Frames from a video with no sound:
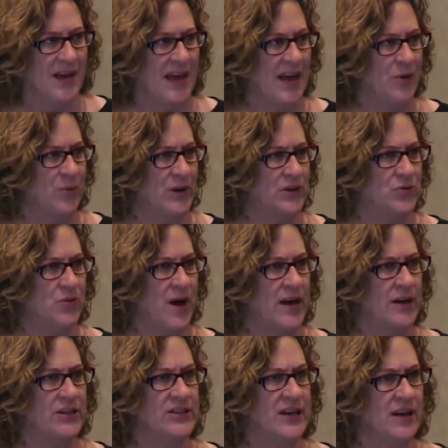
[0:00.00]
and we try
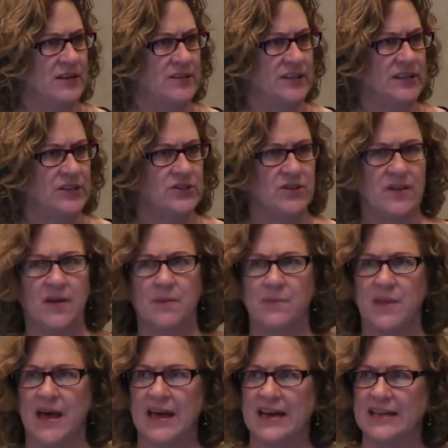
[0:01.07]
to teach
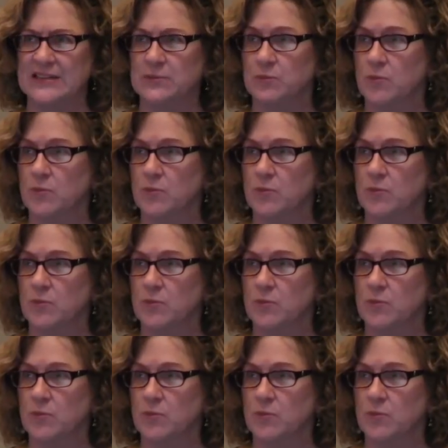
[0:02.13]
them that it's